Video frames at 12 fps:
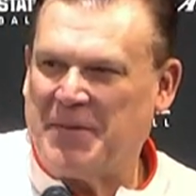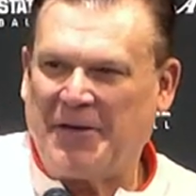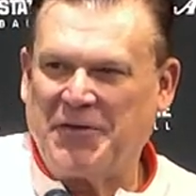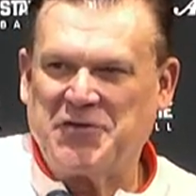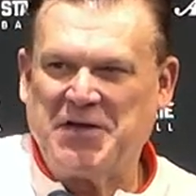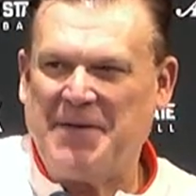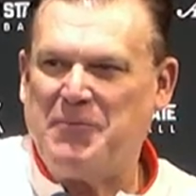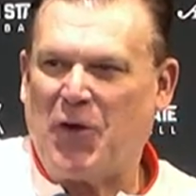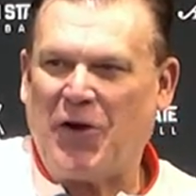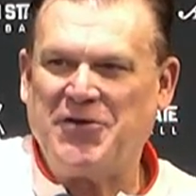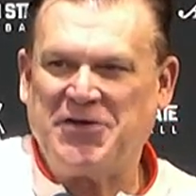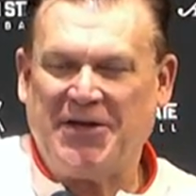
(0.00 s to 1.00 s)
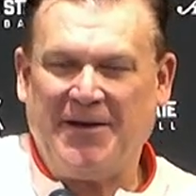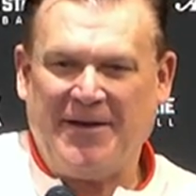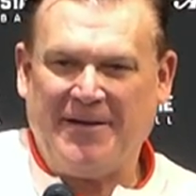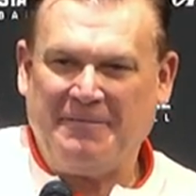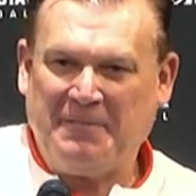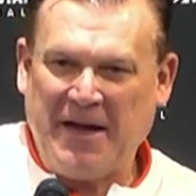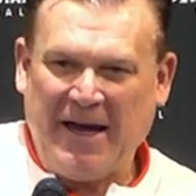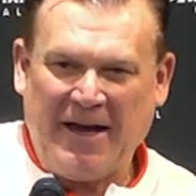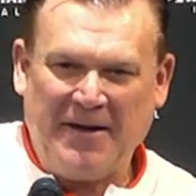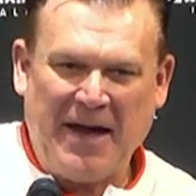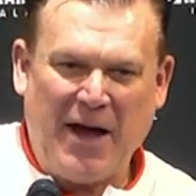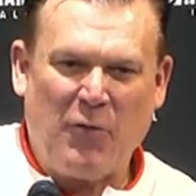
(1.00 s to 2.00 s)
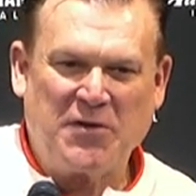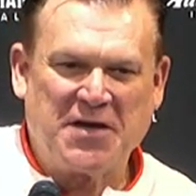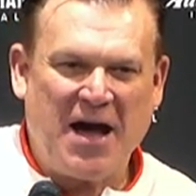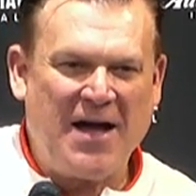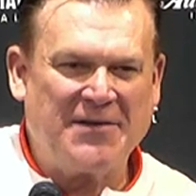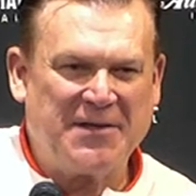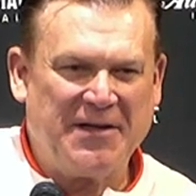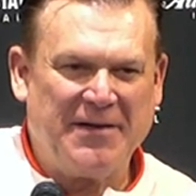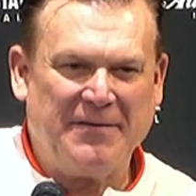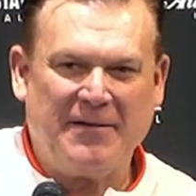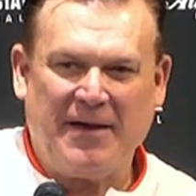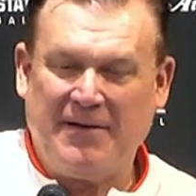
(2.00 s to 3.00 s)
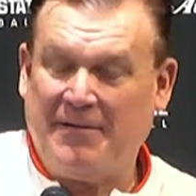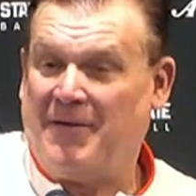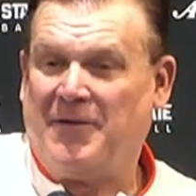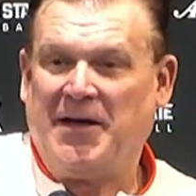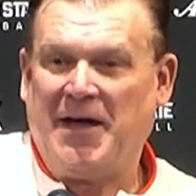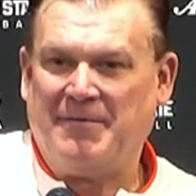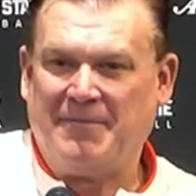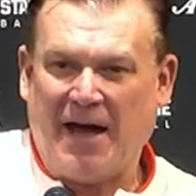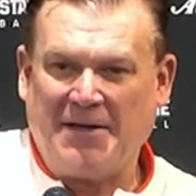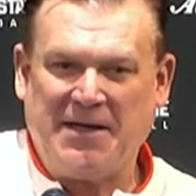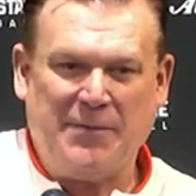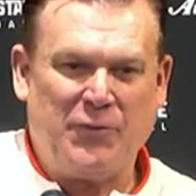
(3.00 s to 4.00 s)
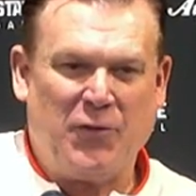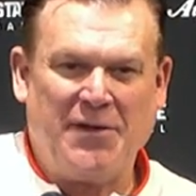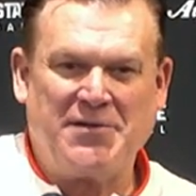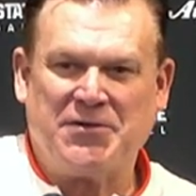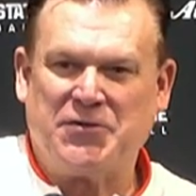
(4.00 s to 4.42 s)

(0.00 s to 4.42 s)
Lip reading: he had 19 points in 2 minutes. You know, we couldn't stop him. So,